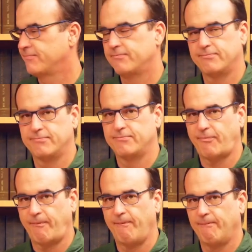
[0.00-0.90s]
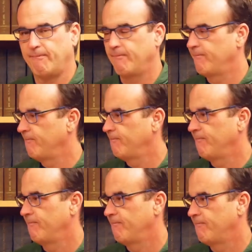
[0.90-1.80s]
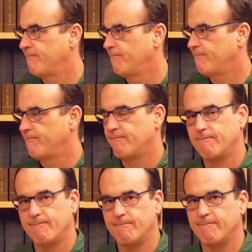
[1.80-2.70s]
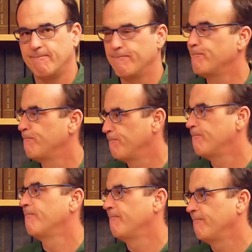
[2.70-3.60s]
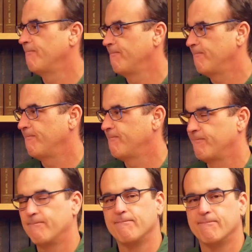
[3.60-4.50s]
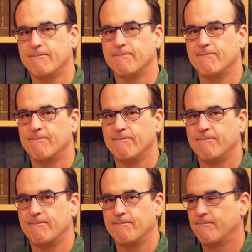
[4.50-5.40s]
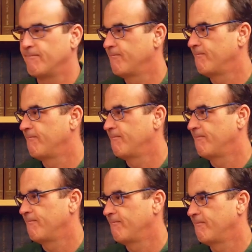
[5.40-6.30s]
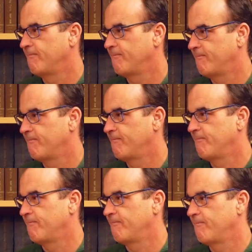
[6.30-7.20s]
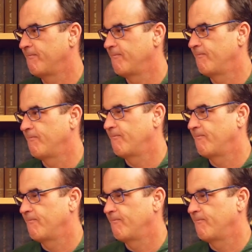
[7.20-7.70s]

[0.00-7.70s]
The person shown says nothing.